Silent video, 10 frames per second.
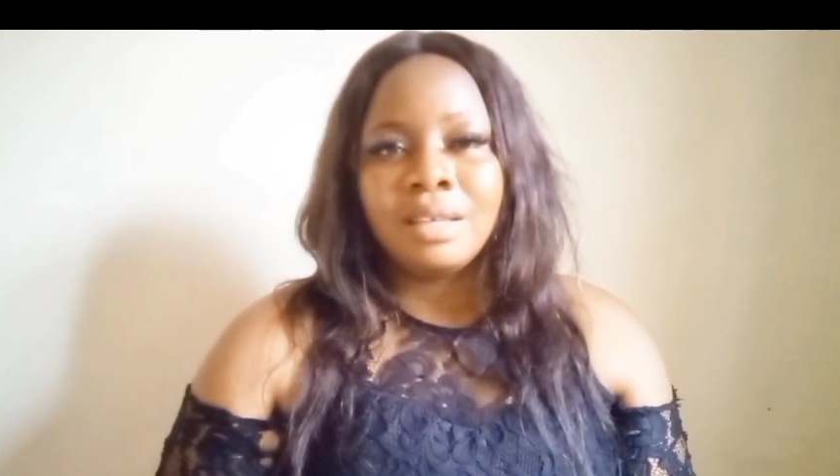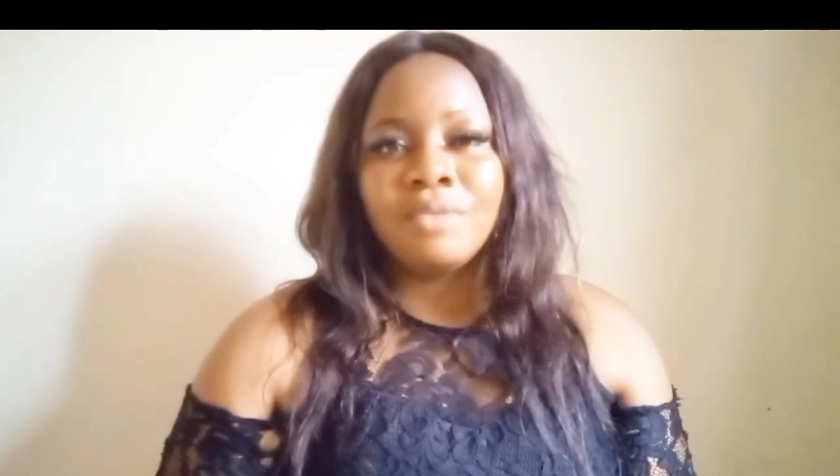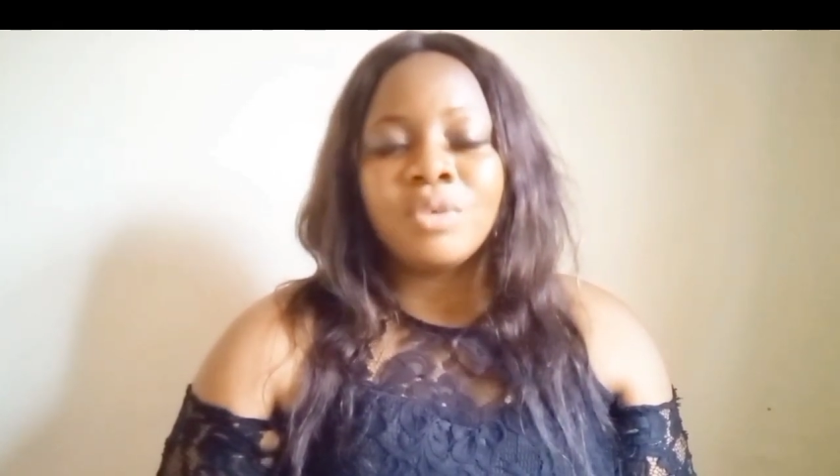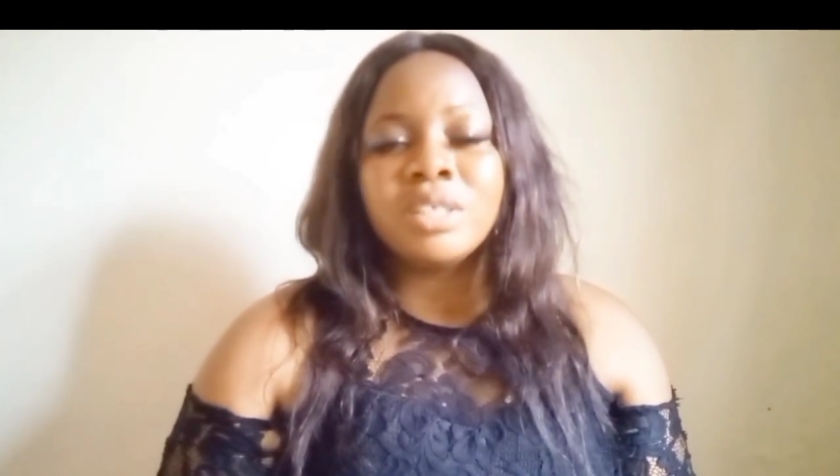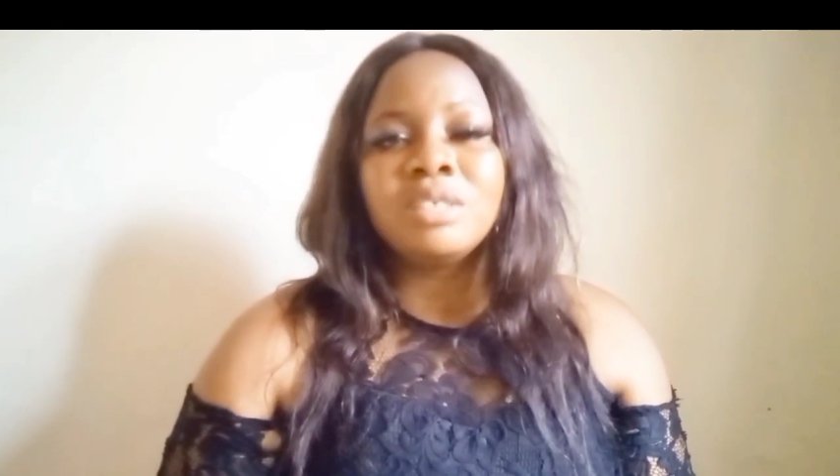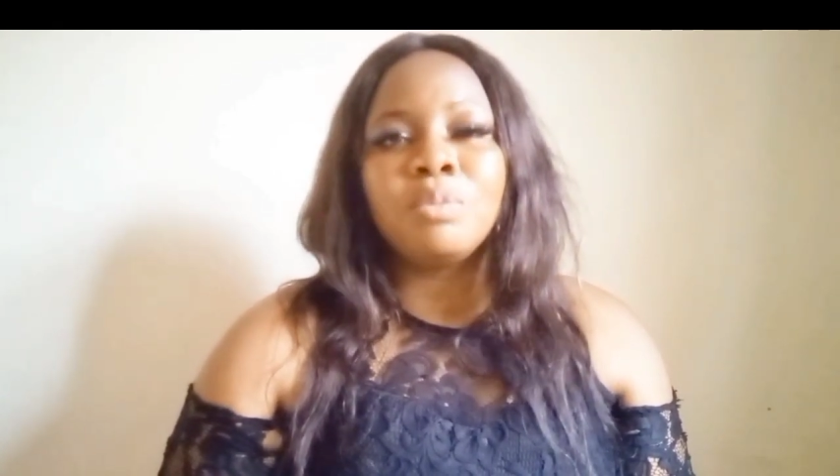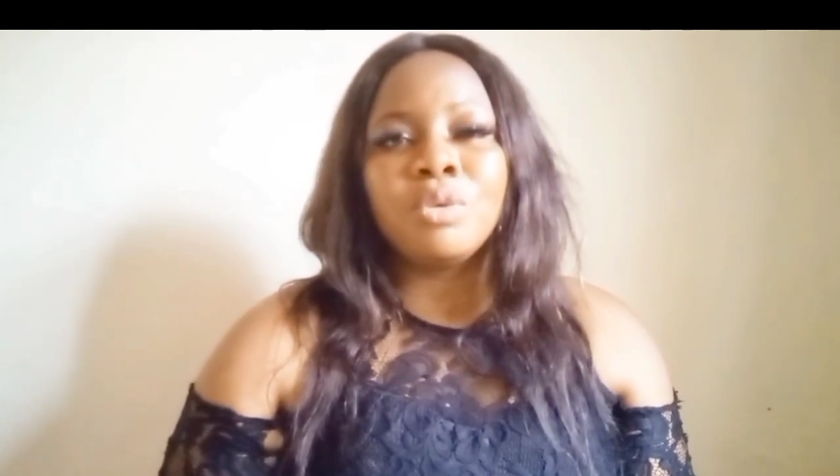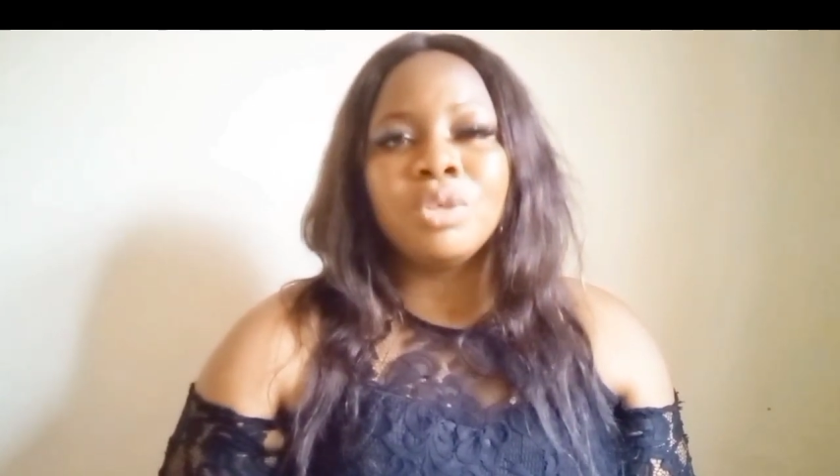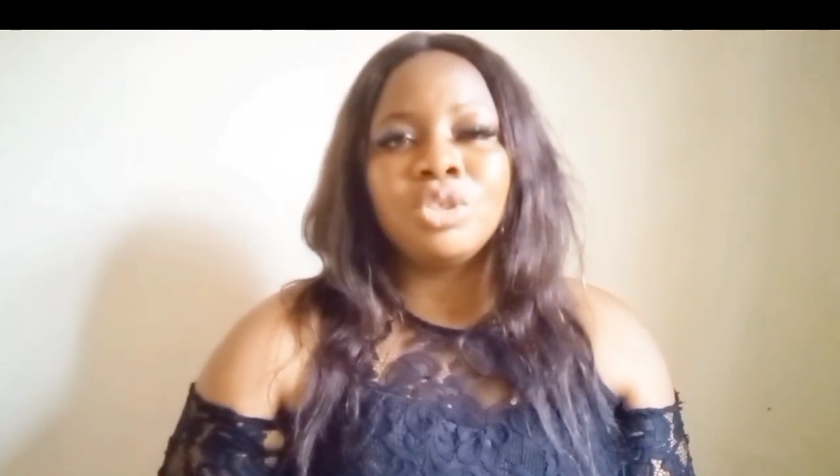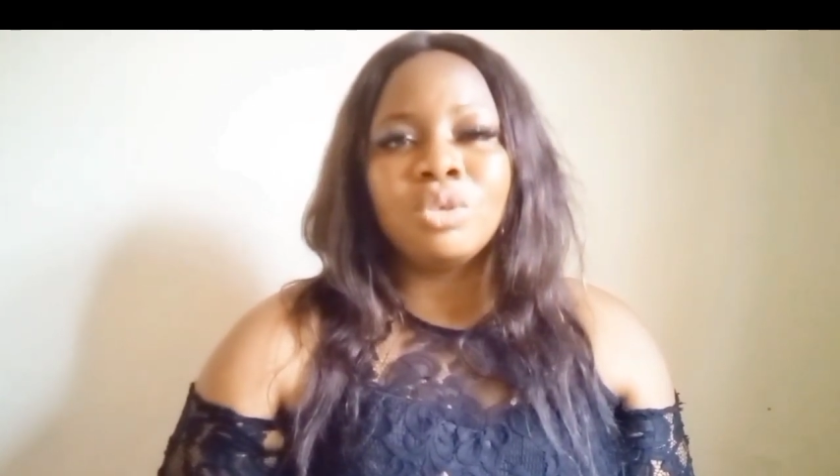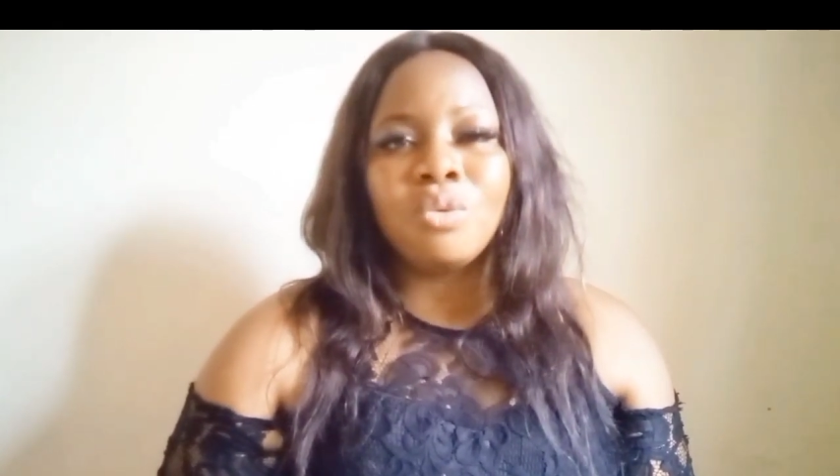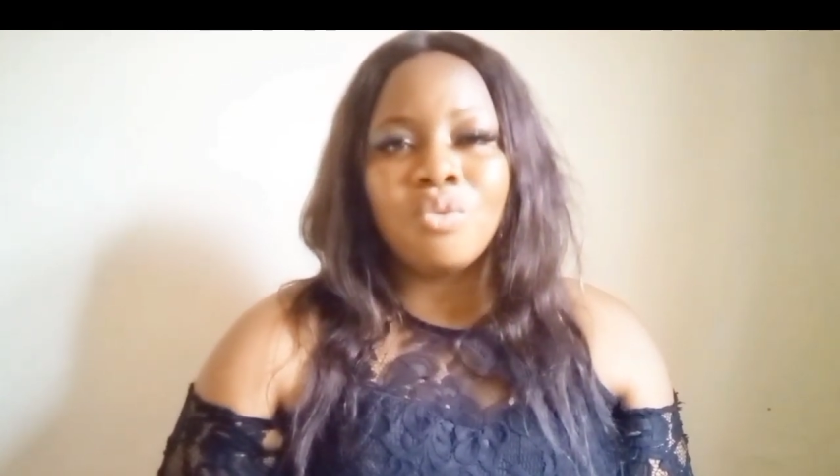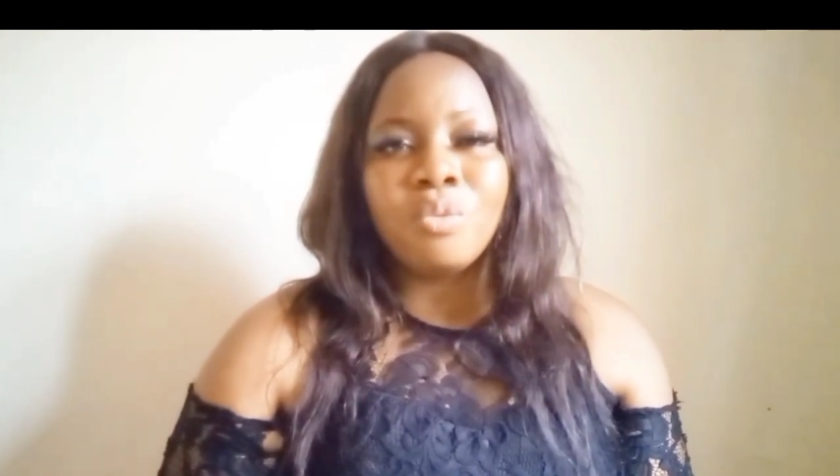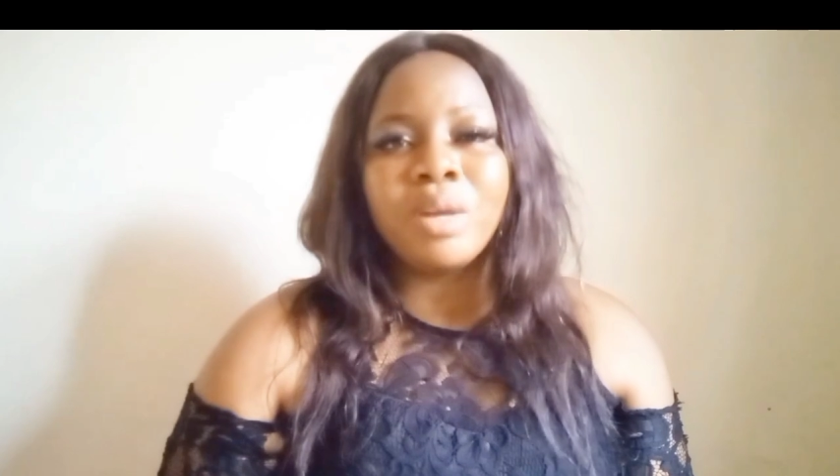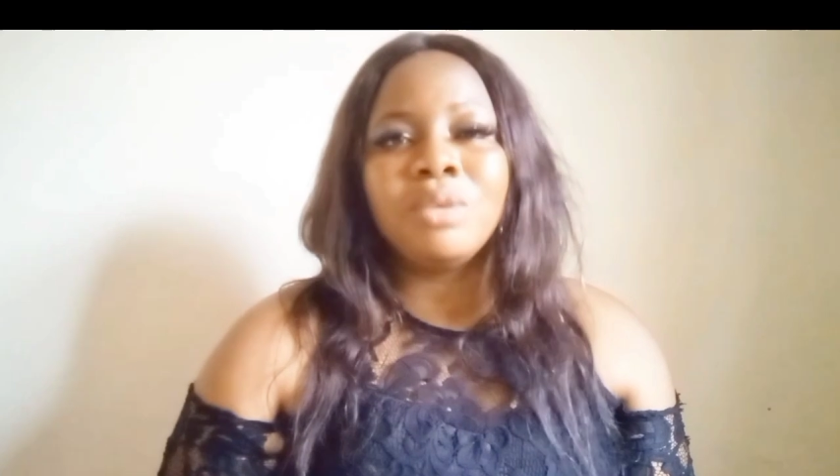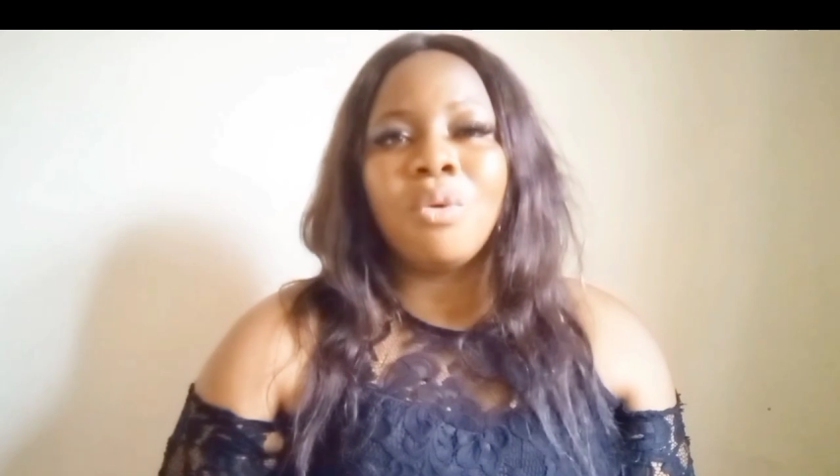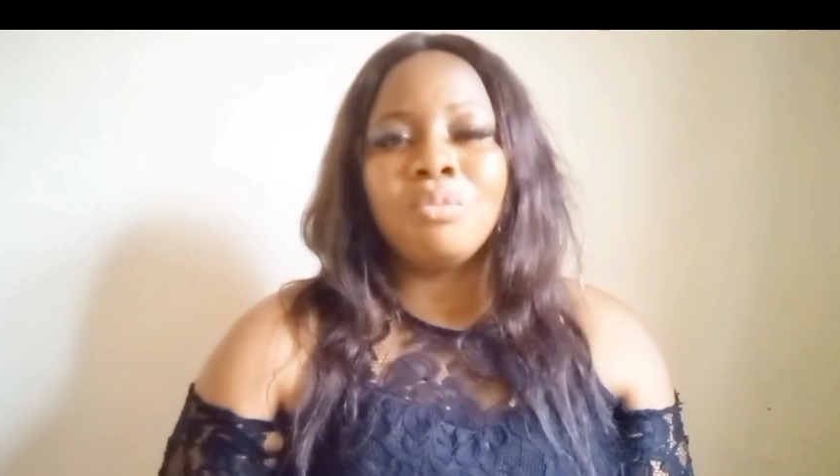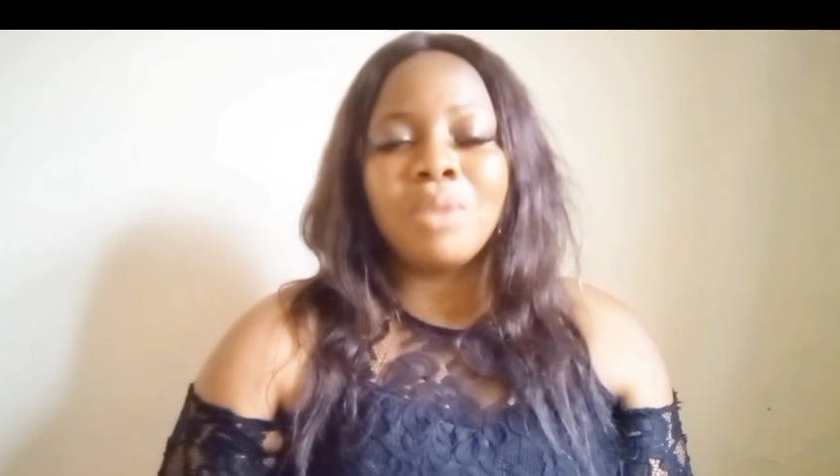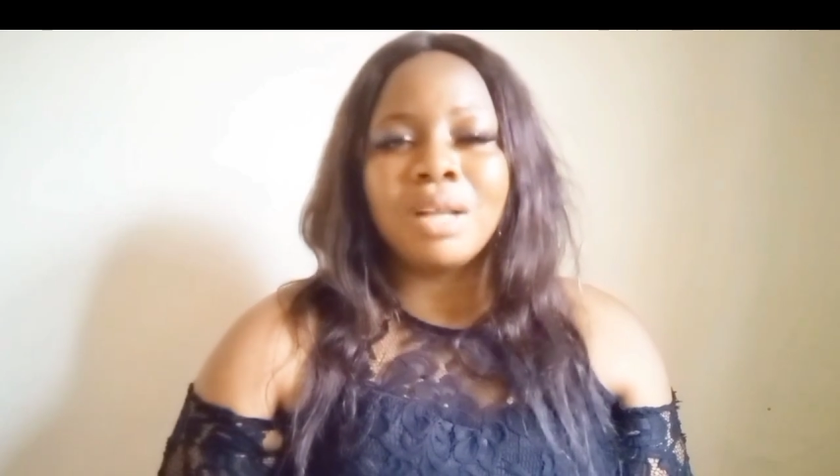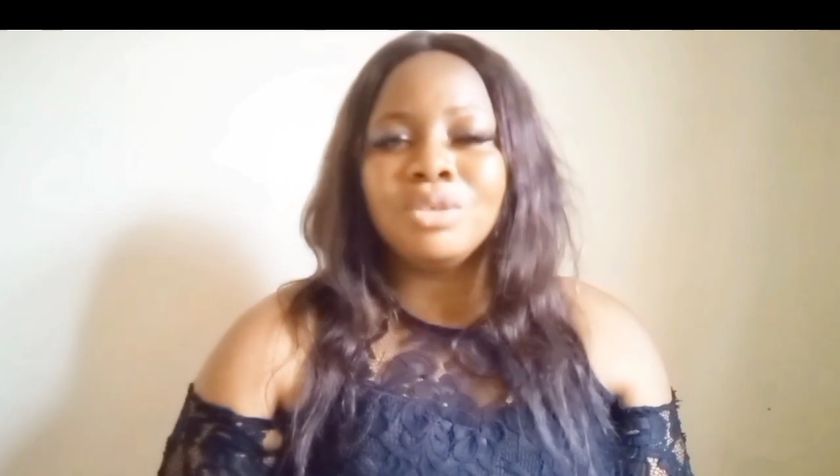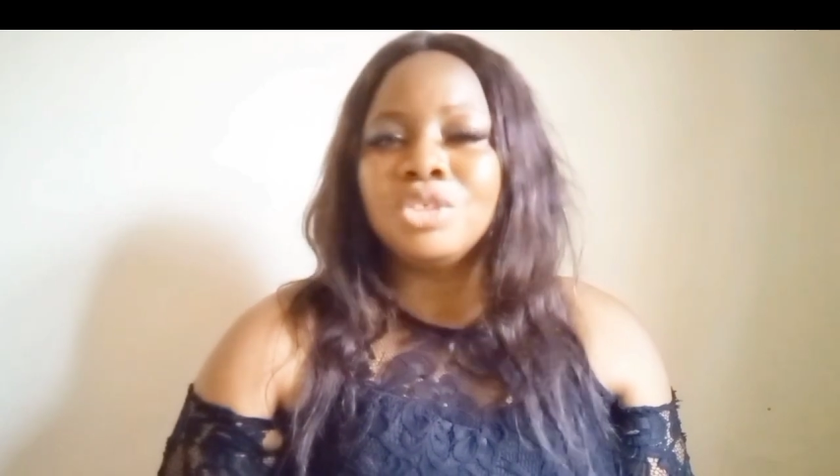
if you're a spiritual woman or man,